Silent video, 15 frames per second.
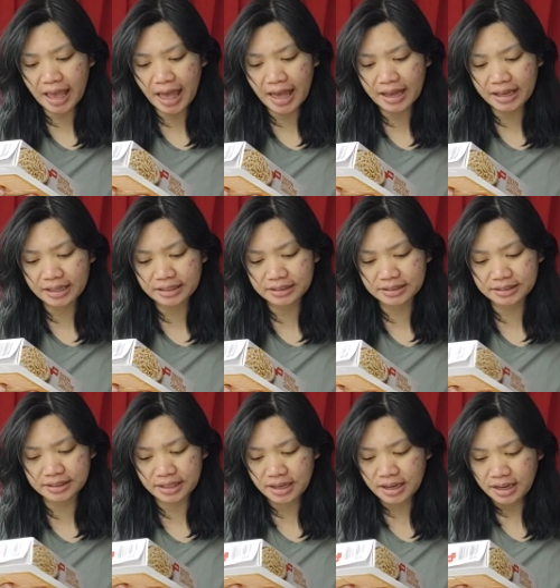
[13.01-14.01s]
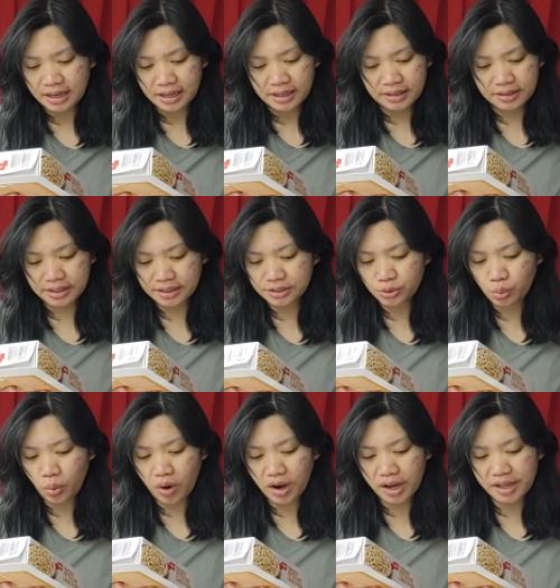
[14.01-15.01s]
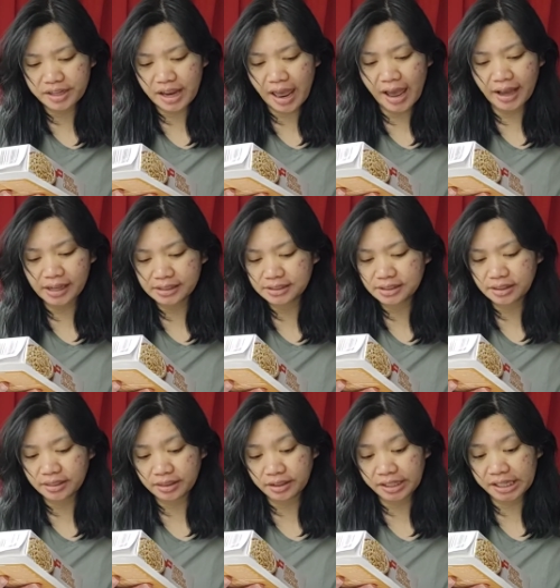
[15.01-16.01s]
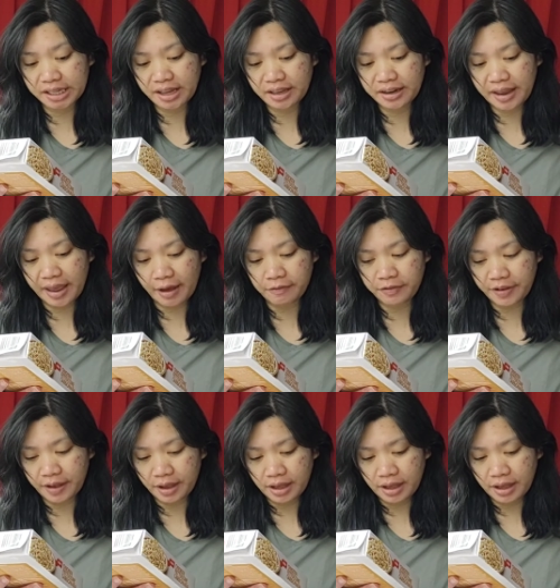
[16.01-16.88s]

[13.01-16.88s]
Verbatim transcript: And this one has a three and a half